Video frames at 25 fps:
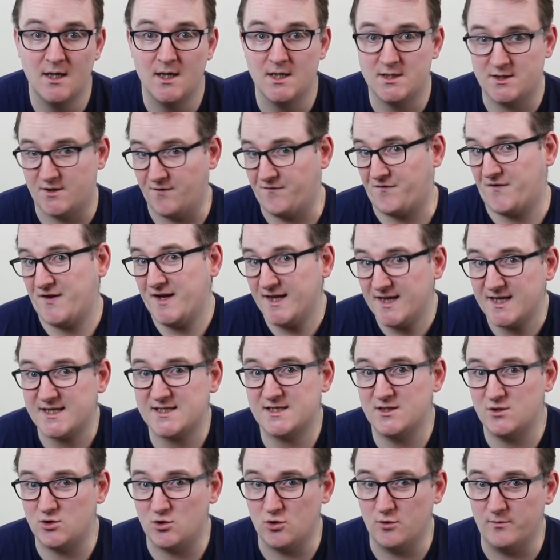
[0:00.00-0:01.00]
So if he
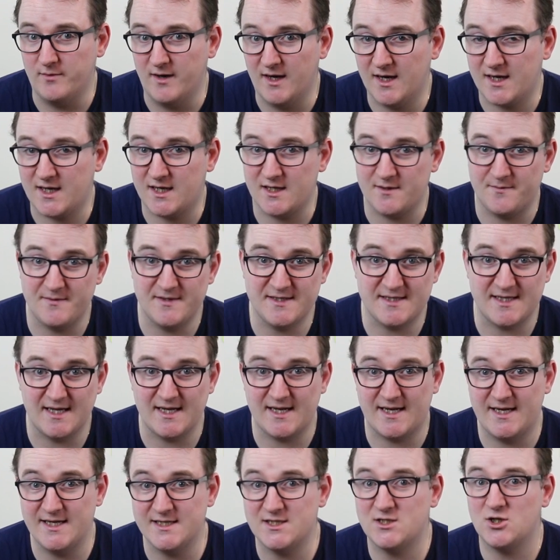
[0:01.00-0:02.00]
doesn't do that, it means
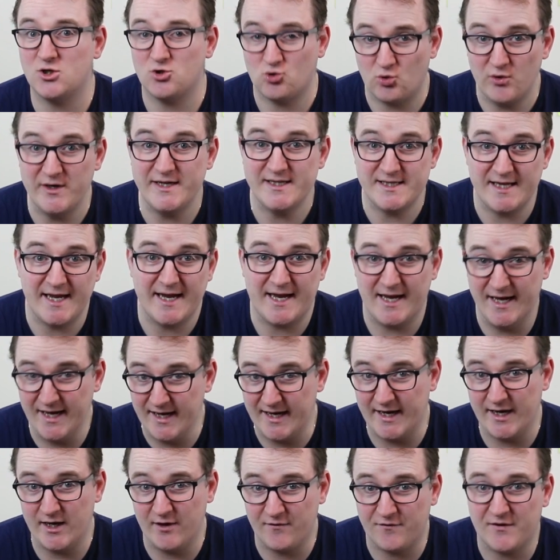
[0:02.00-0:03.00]
that he's not really taking
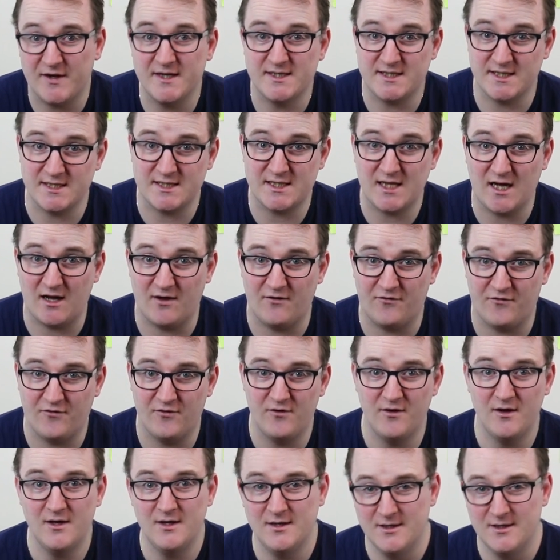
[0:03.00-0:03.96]
care of his stuff.